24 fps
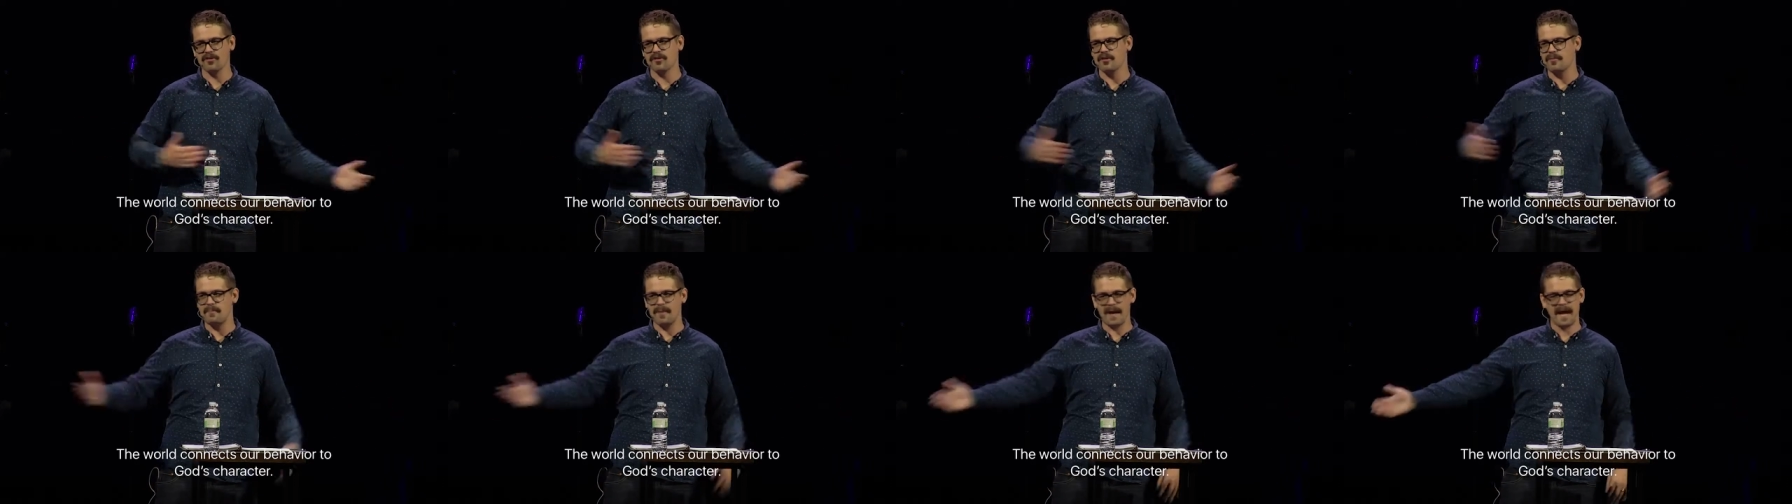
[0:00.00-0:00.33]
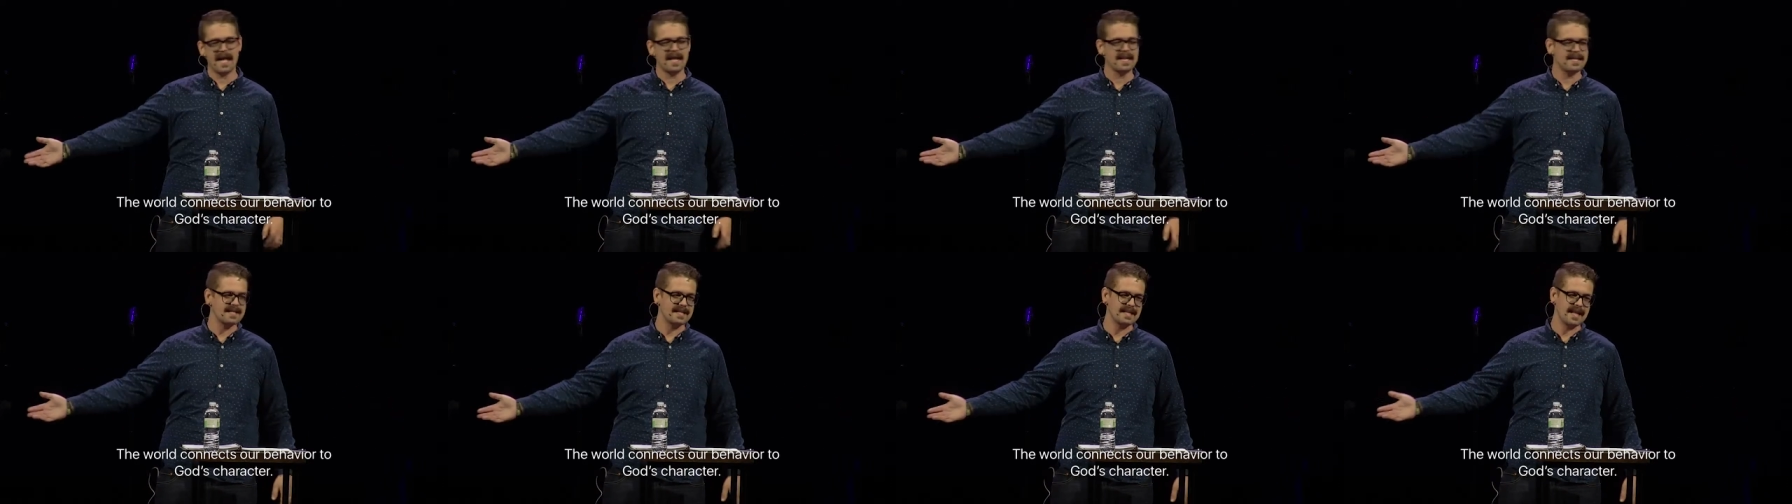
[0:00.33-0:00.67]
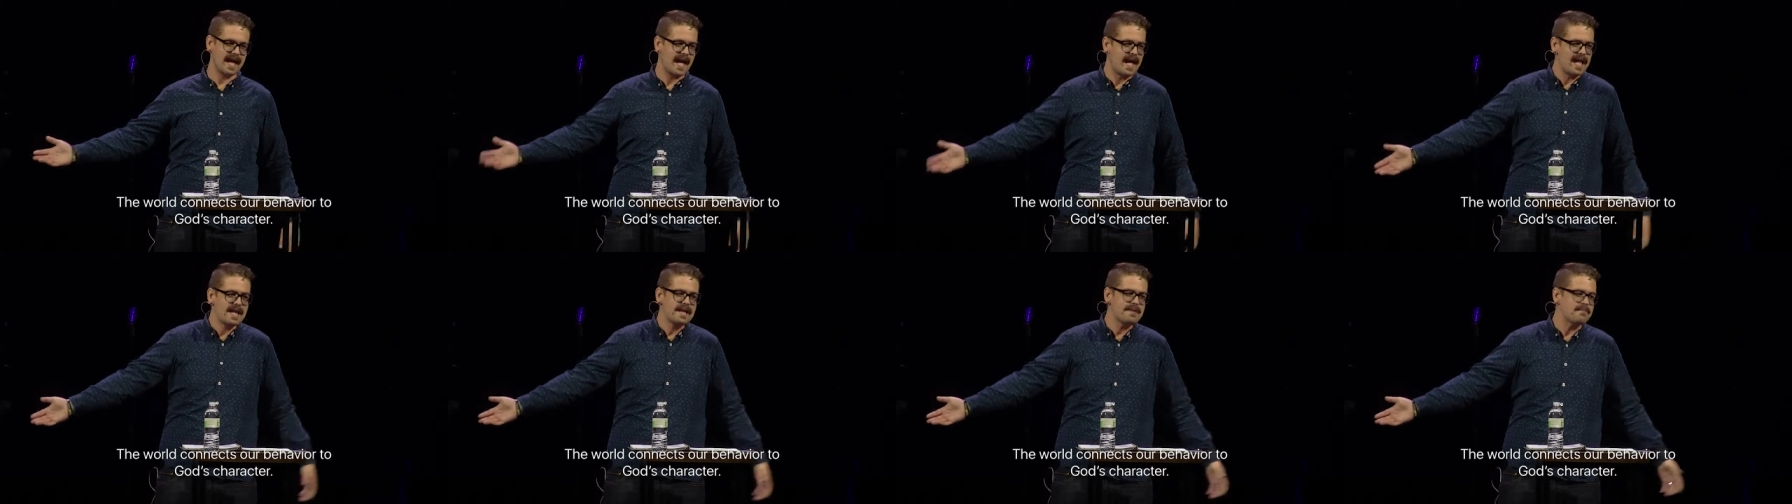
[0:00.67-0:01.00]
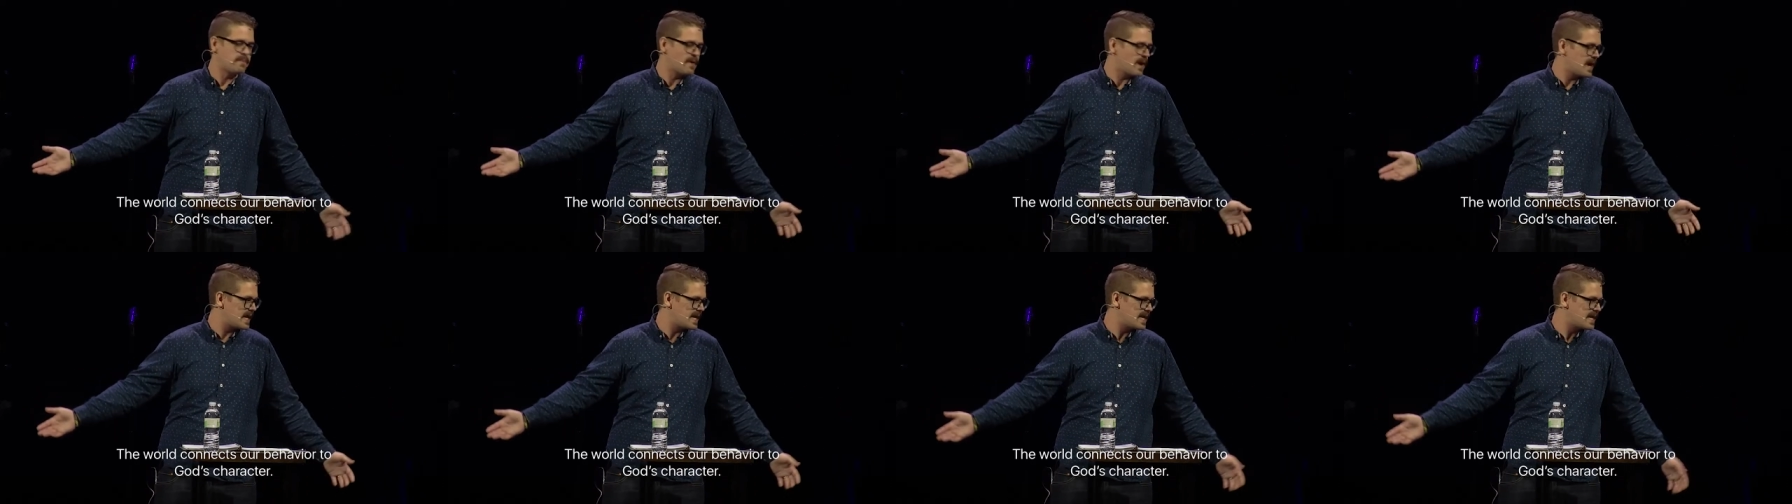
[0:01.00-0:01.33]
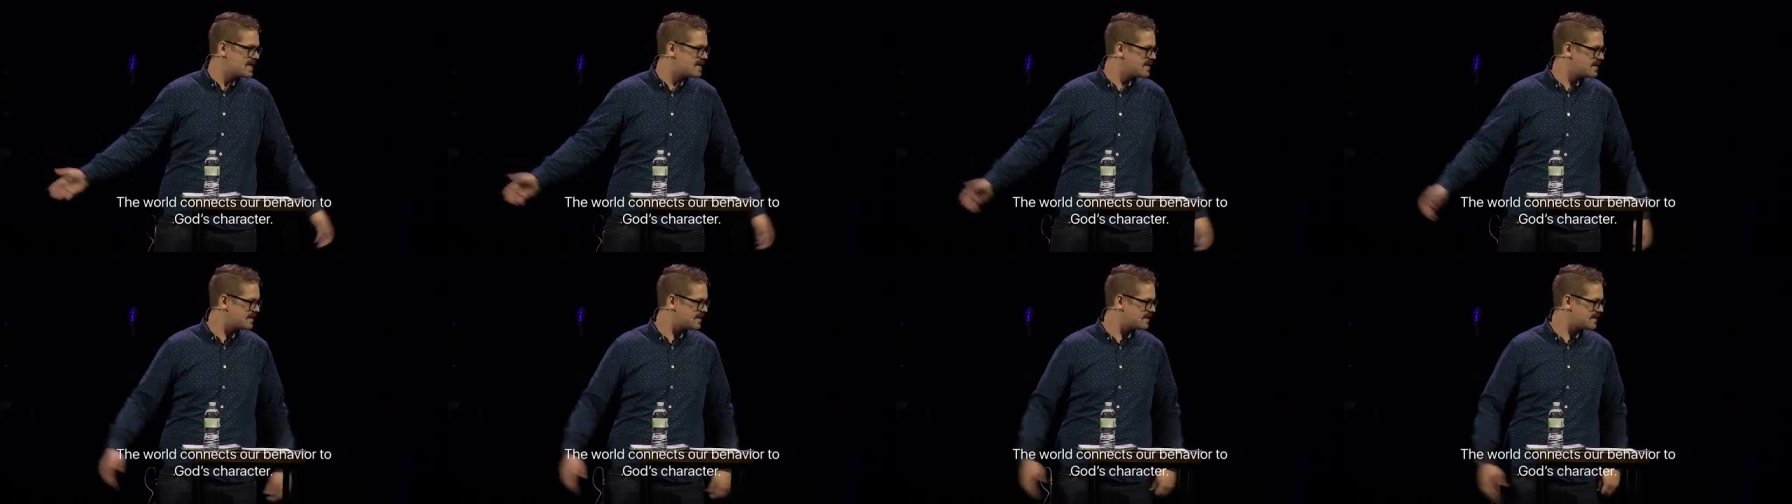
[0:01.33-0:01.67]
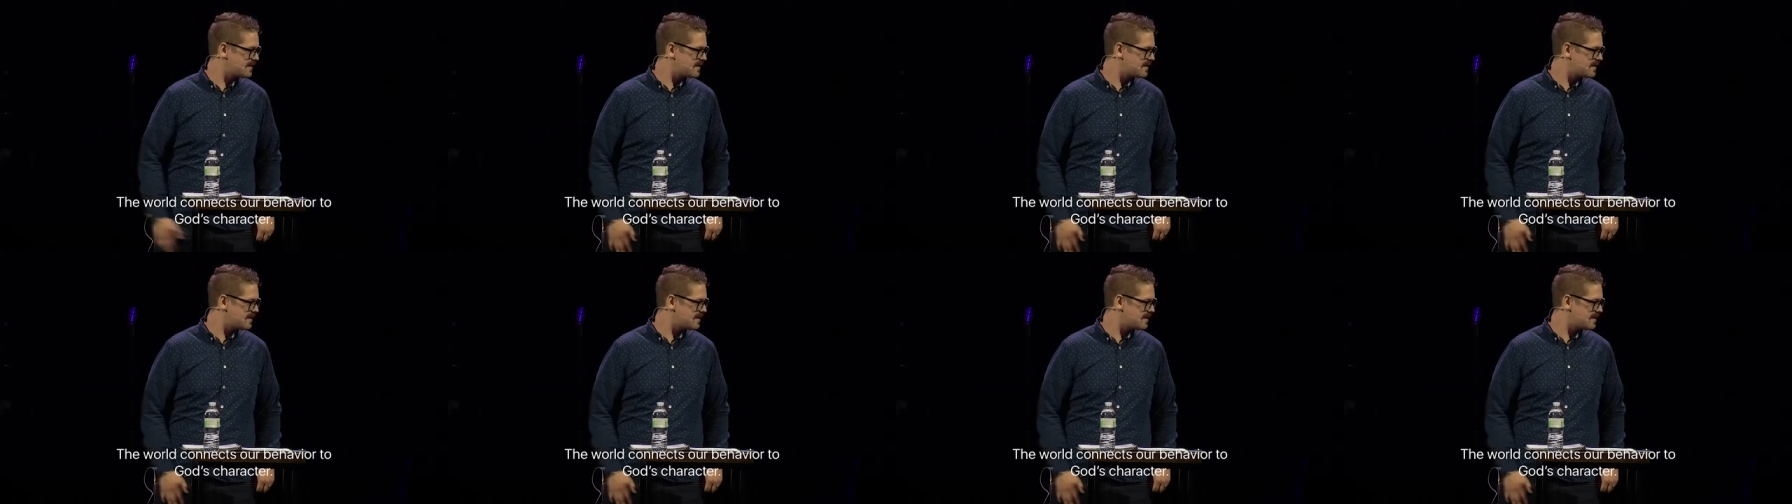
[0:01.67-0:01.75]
or abandon anybody